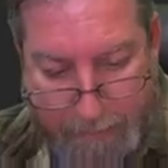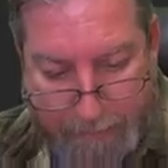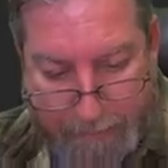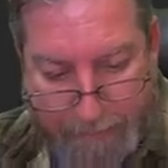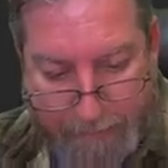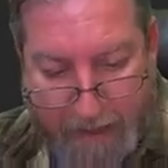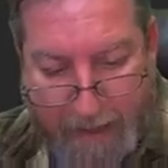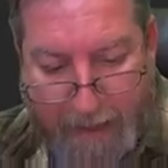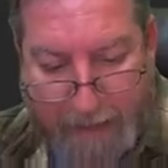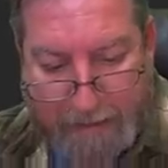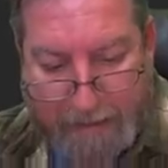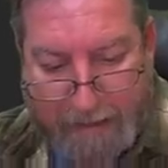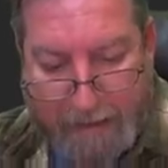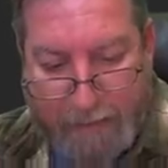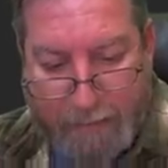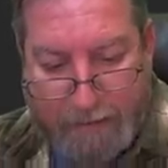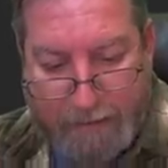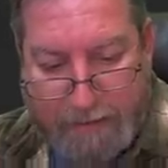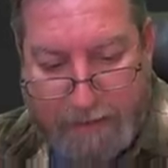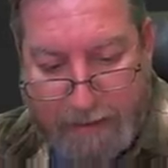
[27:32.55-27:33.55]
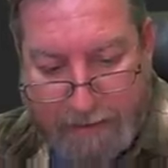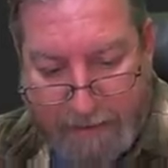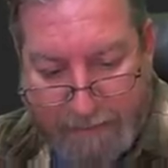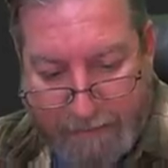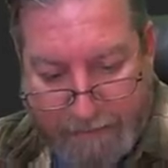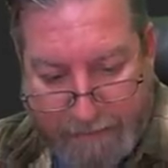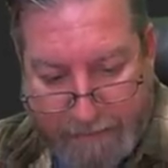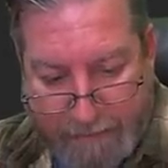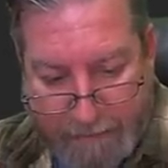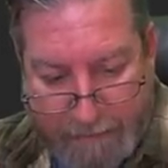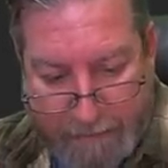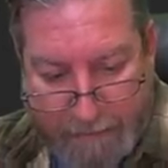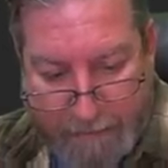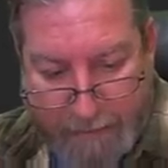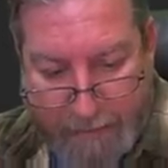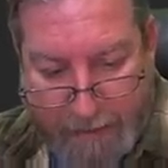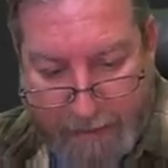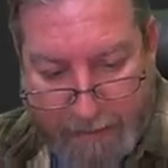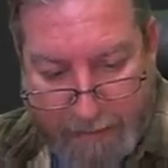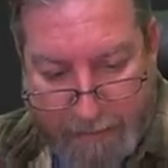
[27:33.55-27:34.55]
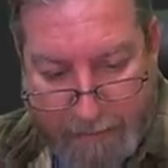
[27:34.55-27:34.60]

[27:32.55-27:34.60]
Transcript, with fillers: Yeah, it's like a recessive. Yeah.